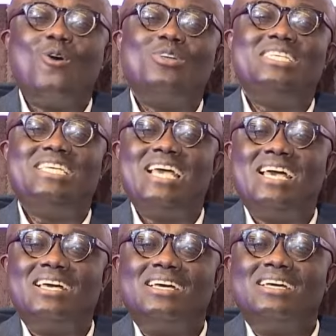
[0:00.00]
on
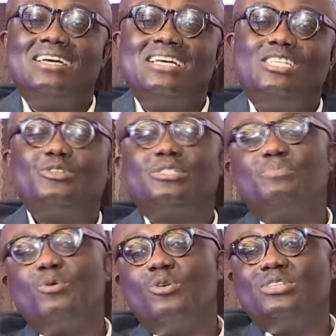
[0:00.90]
year. She was
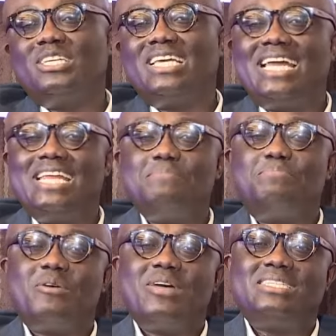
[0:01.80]
born to
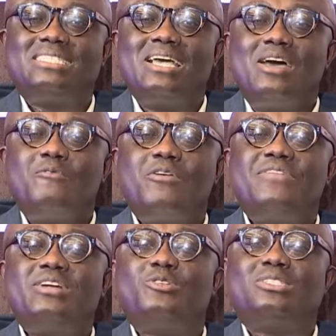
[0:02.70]
Ghanaian parents,
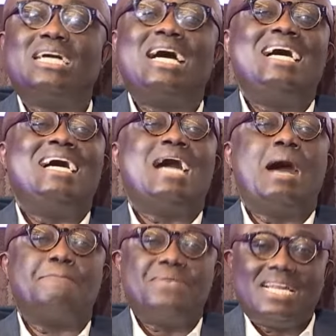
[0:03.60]
Reverend Dr.
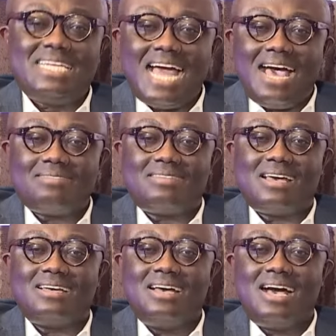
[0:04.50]
Appianda
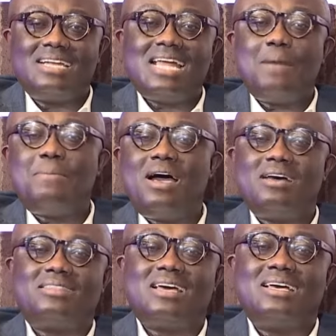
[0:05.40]
Arthur and Aba
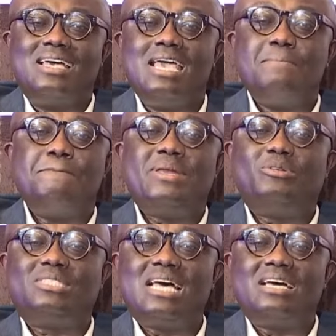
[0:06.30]
Arthur in
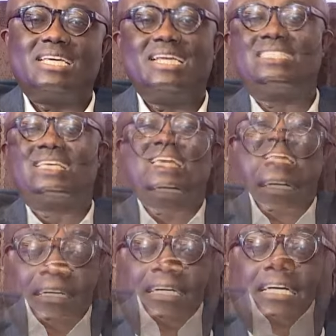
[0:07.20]
Middletown, Connecticut.
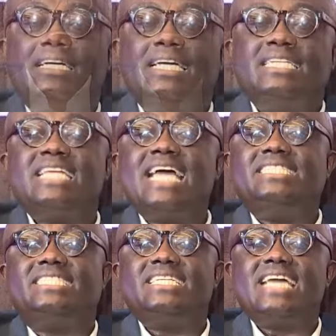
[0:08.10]
In
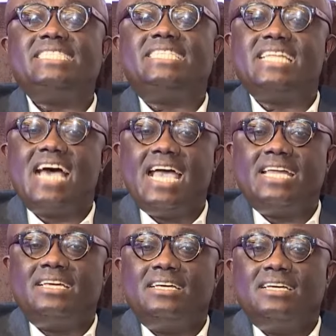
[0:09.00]

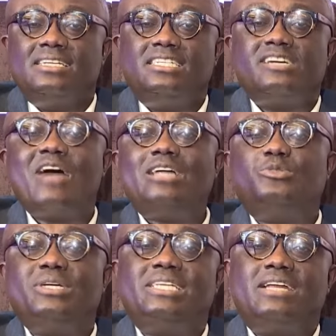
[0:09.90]
1999, she
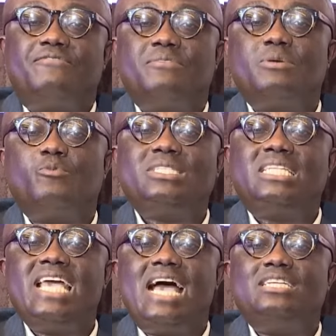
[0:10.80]
graduated from the
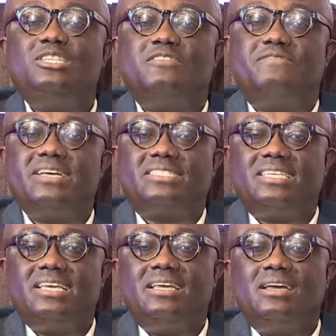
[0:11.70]
Wesleyan
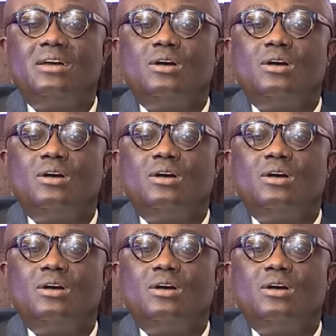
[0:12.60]
University